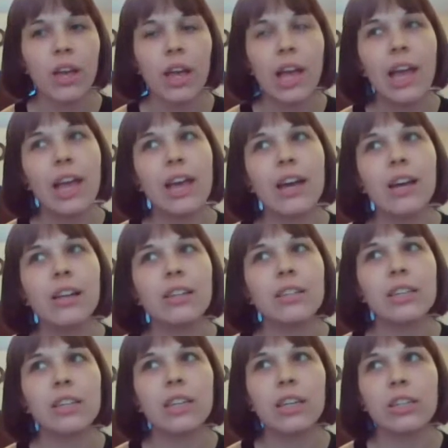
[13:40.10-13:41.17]
And
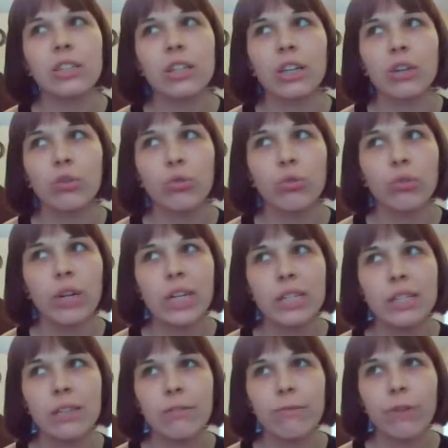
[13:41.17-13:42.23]
it gets like
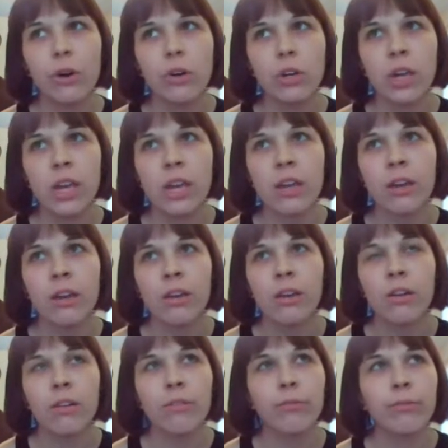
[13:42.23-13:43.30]
crazy foggy
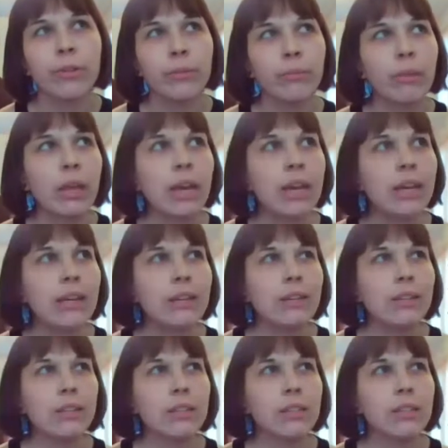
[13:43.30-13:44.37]
from like
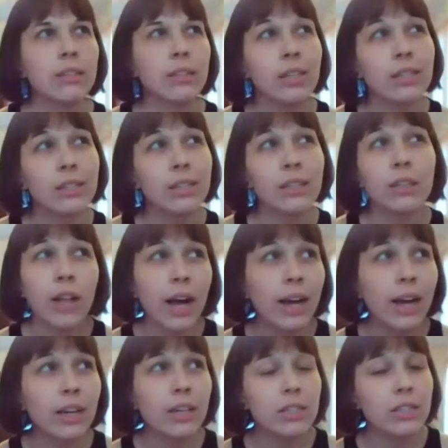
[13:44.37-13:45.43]
6
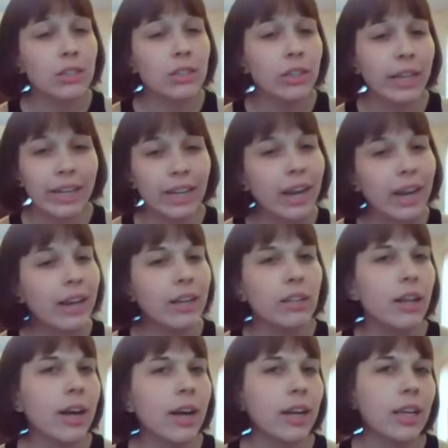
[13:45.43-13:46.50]
o'clock until like 9
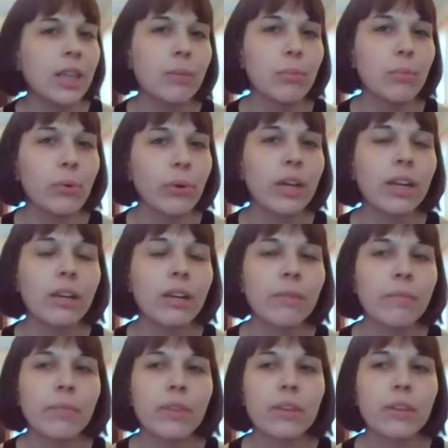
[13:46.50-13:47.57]
o'clock in the morning.
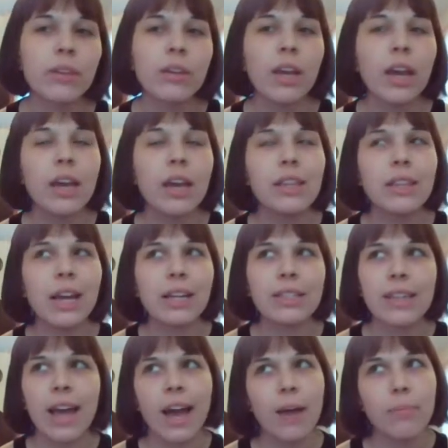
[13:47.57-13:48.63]
And
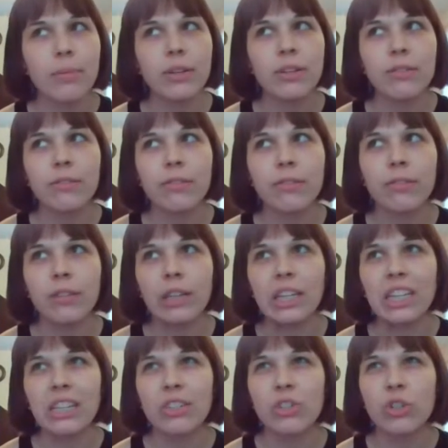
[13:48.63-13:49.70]
that's happened
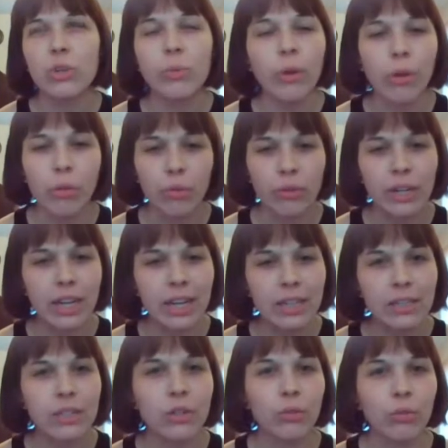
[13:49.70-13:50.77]
like 2 or 3
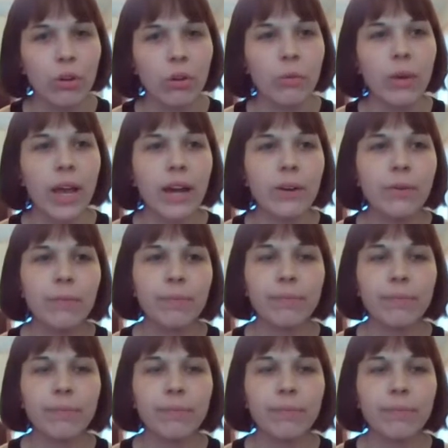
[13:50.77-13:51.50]
days in a row now.